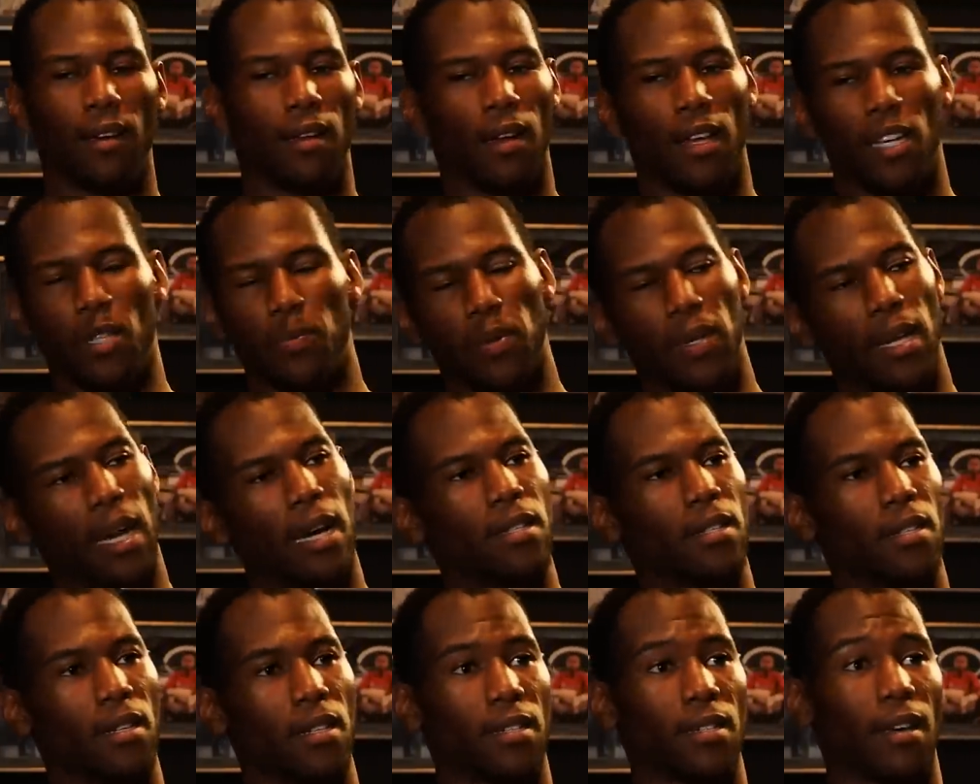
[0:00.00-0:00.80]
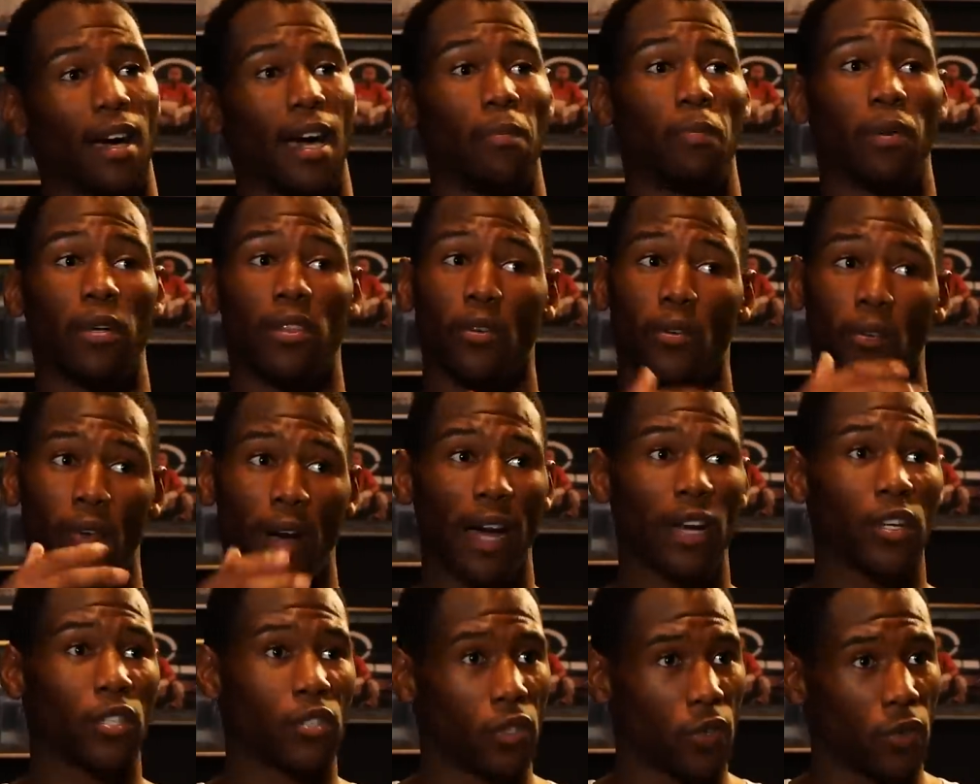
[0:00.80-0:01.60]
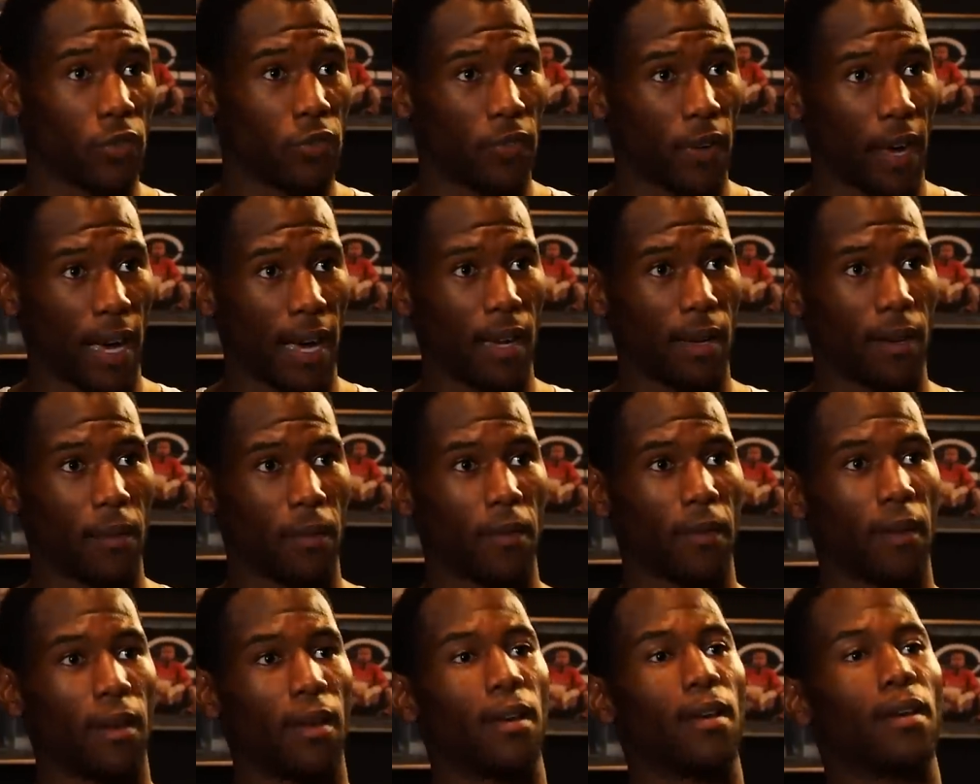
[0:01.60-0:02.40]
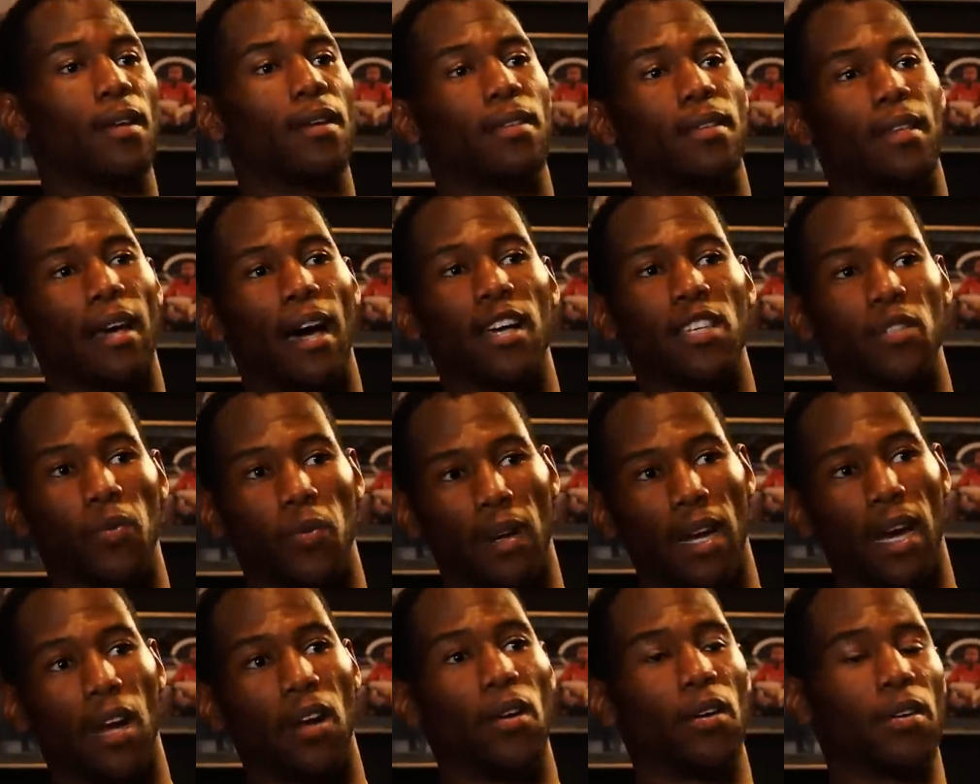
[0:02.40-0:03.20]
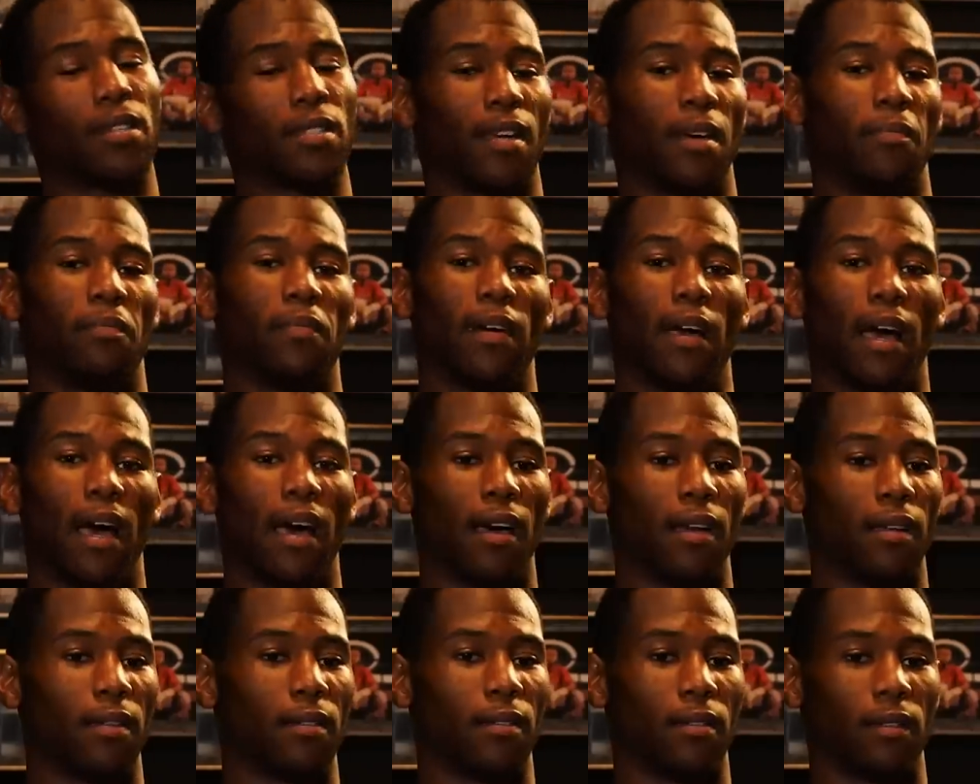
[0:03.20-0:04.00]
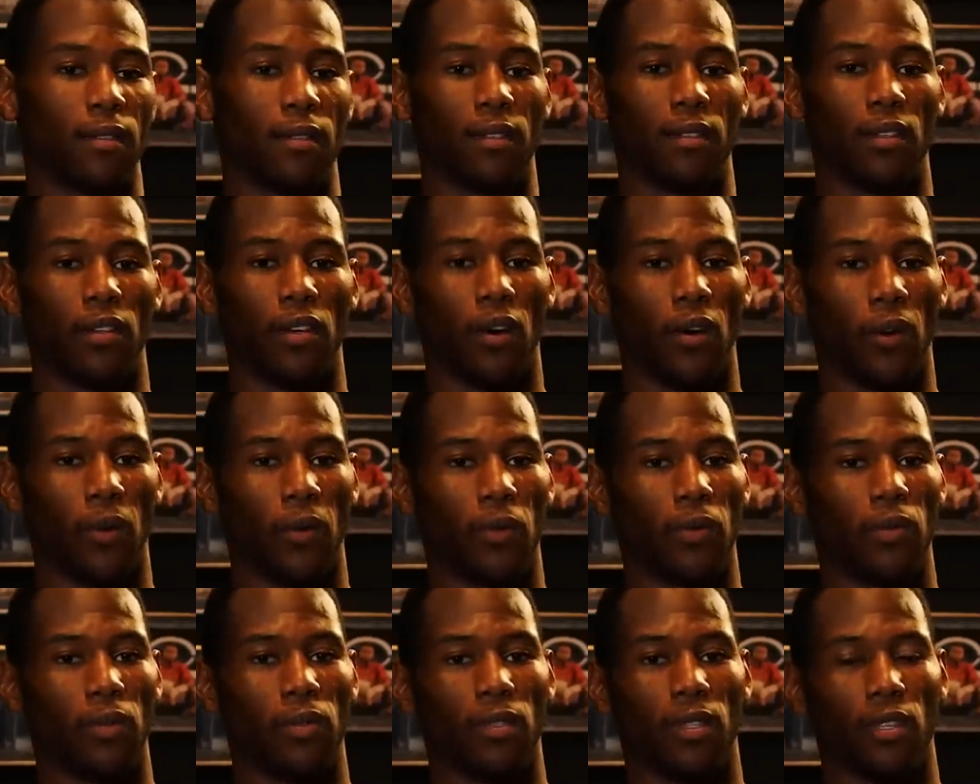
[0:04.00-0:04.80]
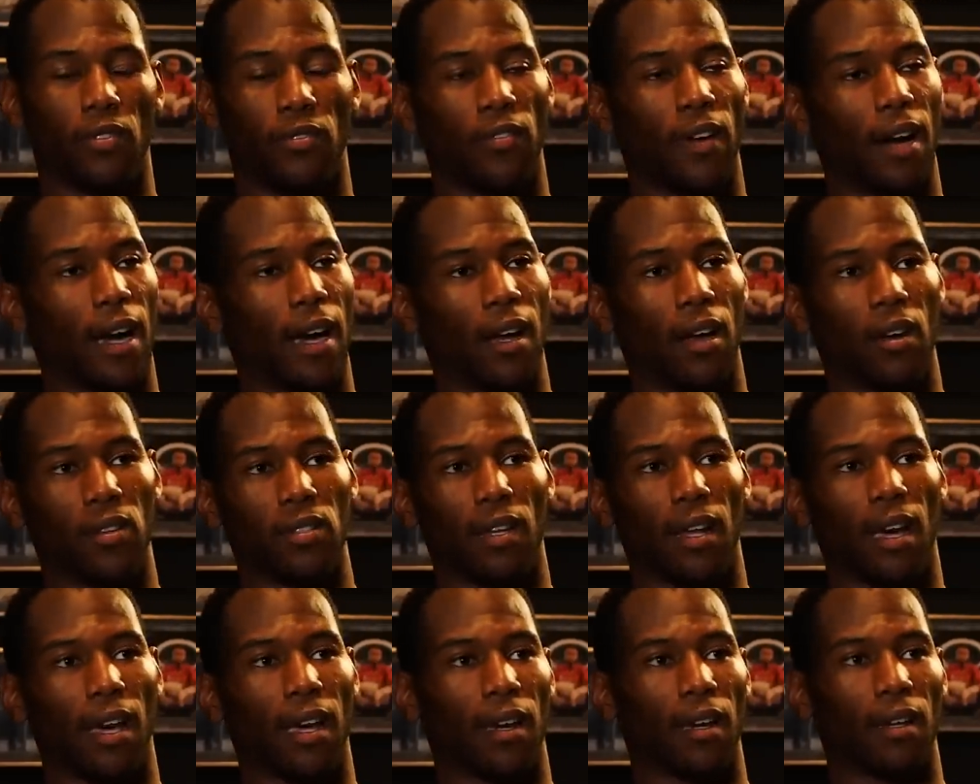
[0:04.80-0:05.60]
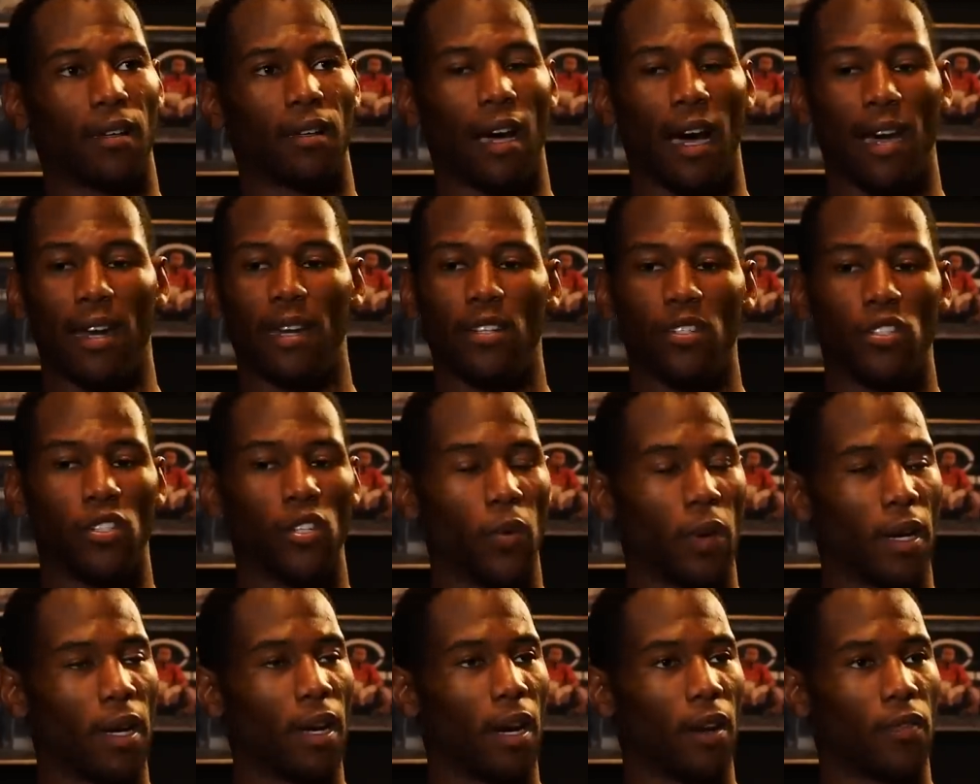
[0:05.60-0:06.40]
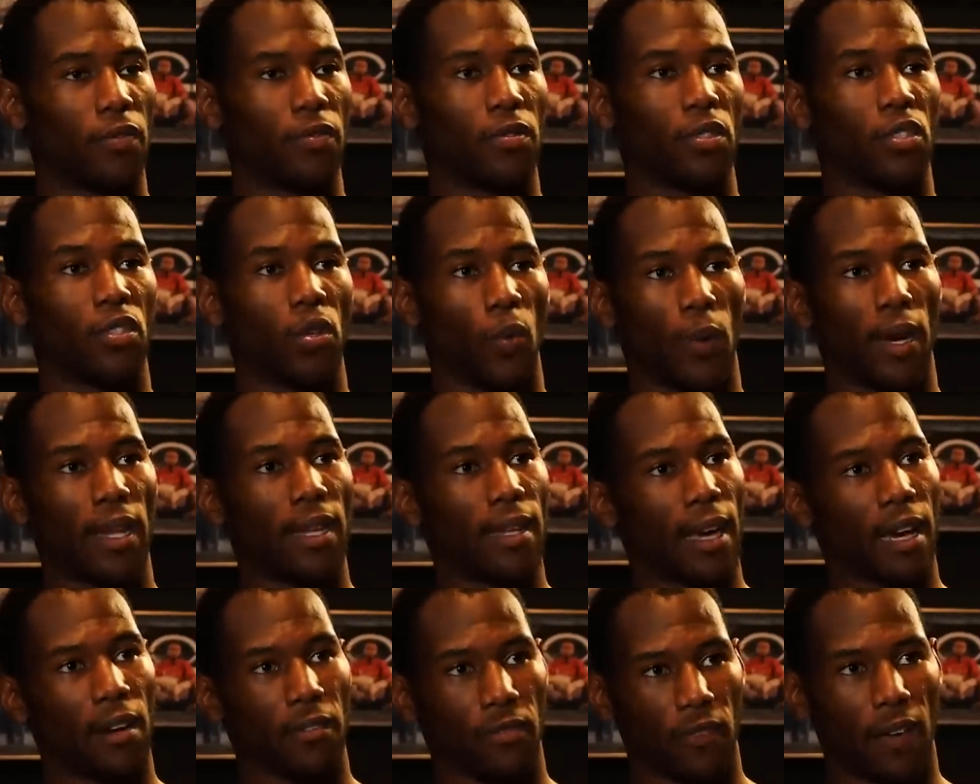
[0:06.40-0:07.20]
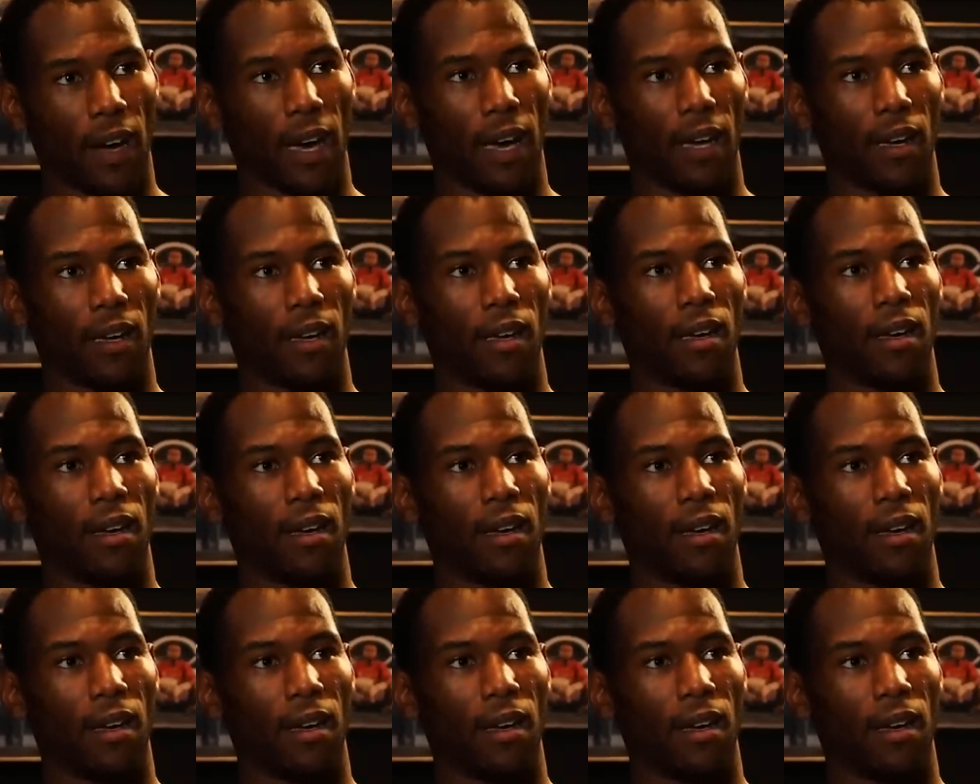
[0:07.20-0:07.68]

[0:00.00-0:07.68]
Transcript: Let's put that to the side. But the Raksu fight, that's when I looked up at, you know, the fight and I was like, I didn't do enough to win that fight.